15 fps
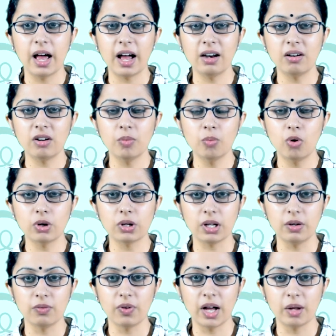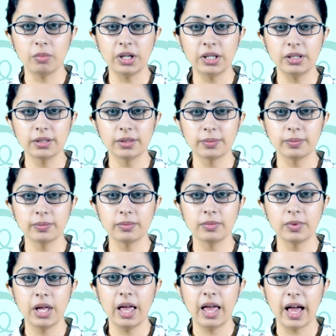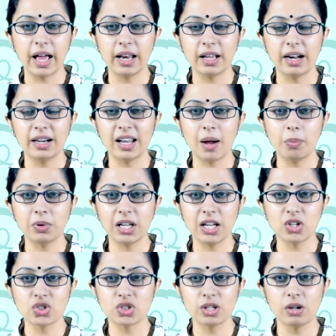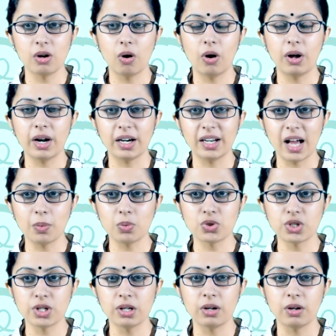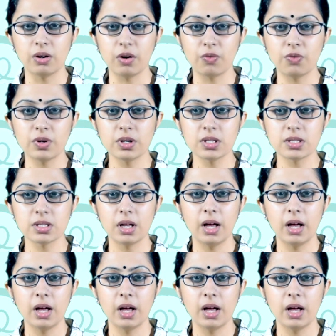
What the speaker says: and remote environment, and adaptation or adaptation refers